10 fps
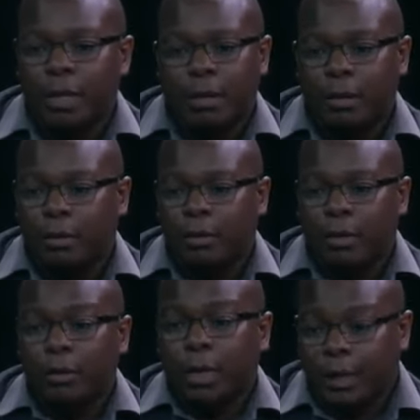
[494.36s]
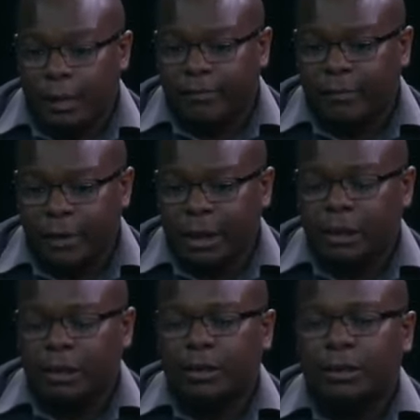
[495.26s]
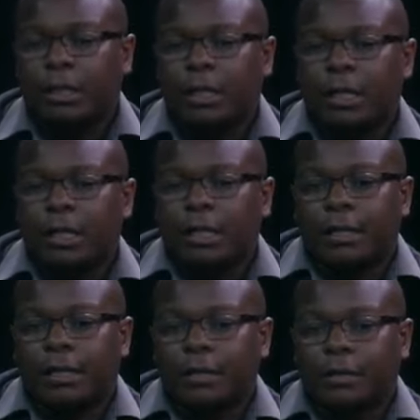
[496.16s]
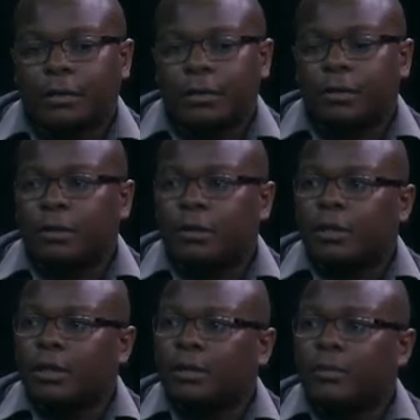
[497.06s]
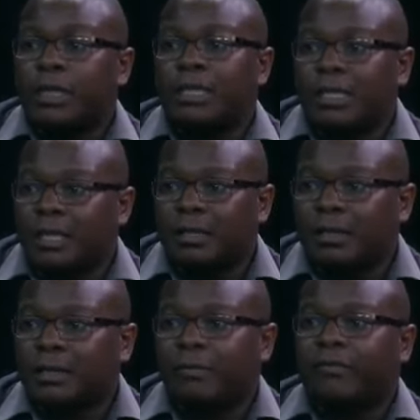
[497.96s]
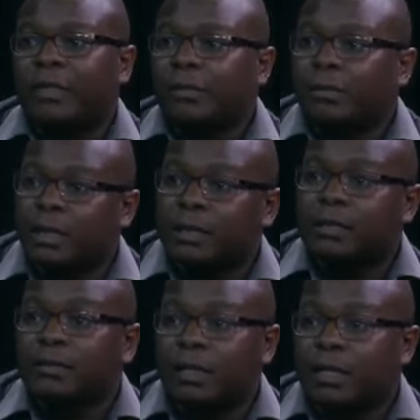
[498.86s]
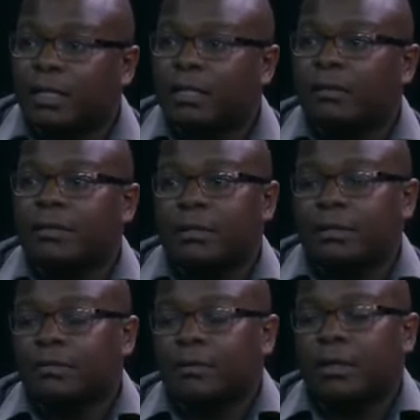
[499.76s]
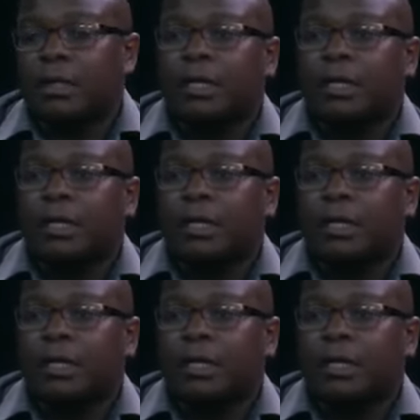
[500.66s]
weather information. There is also the media. Some of them listen to the radio and so forth.